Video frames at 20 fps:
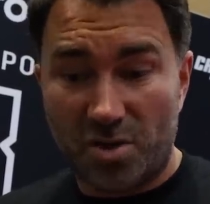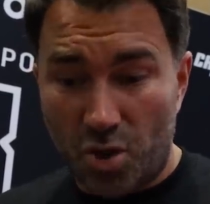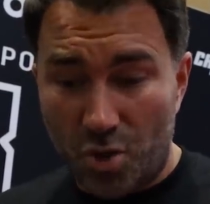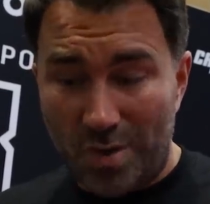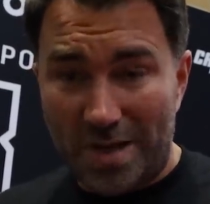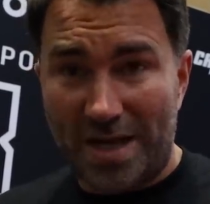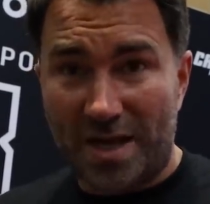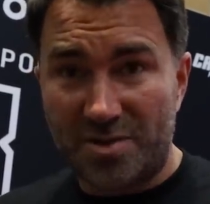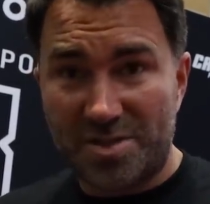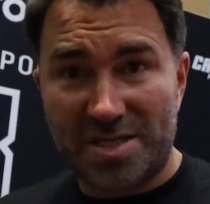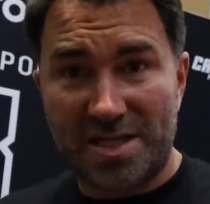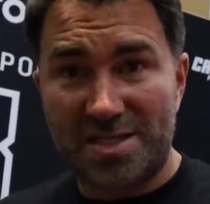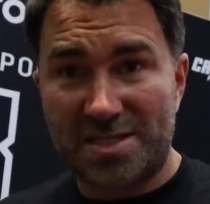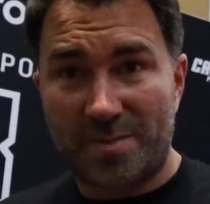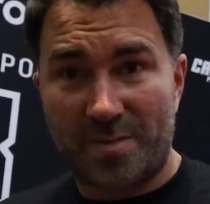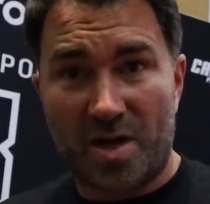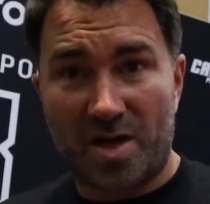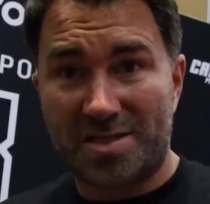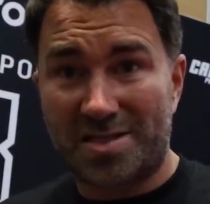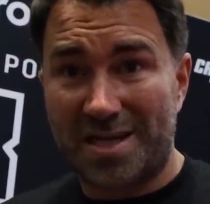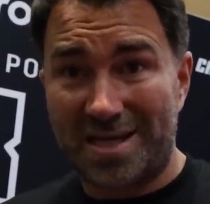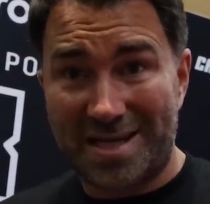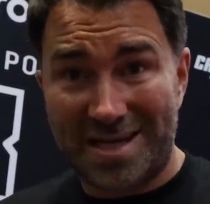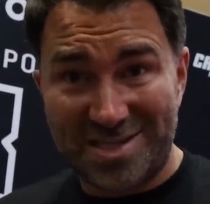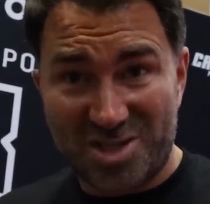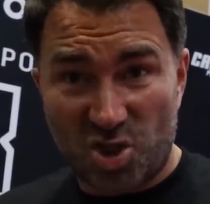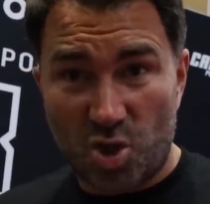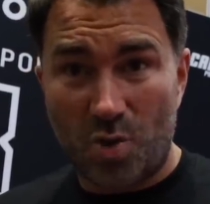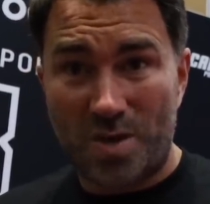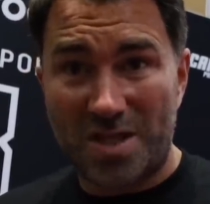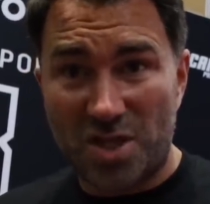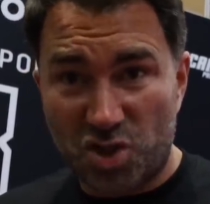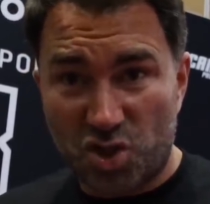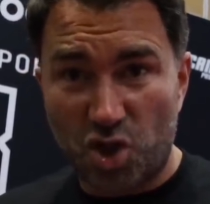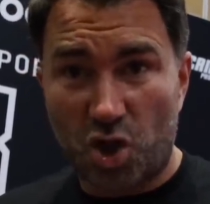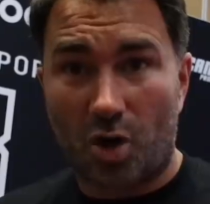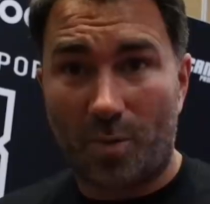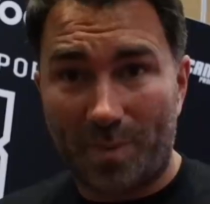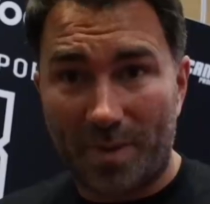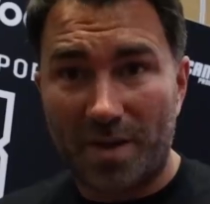Julio Cesar Martinez doing the
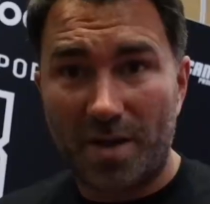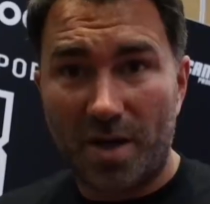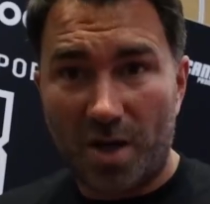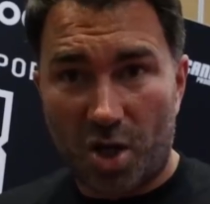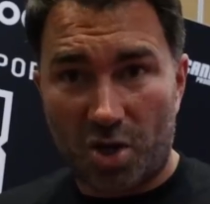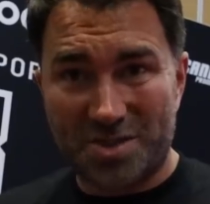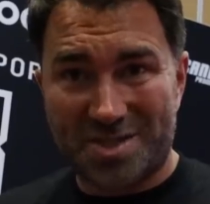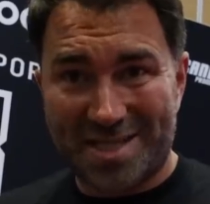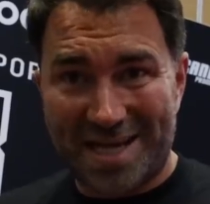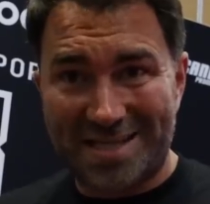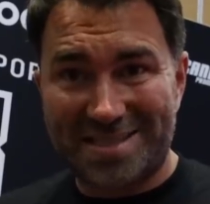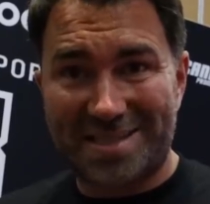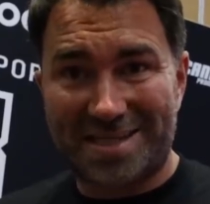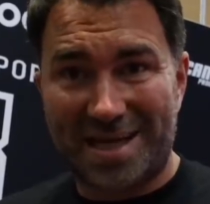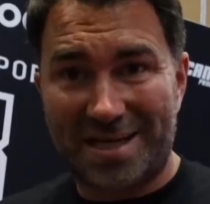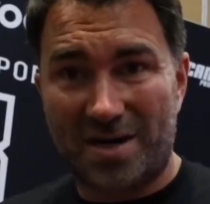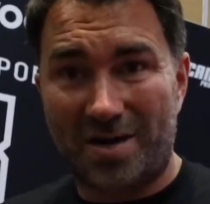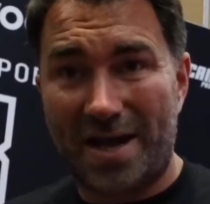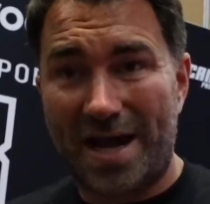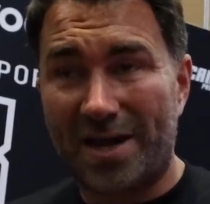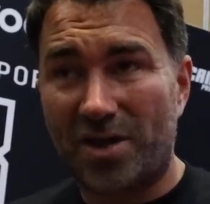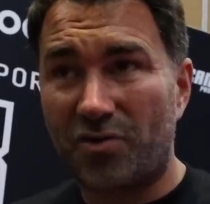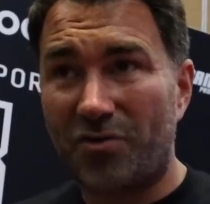job on Saturday night.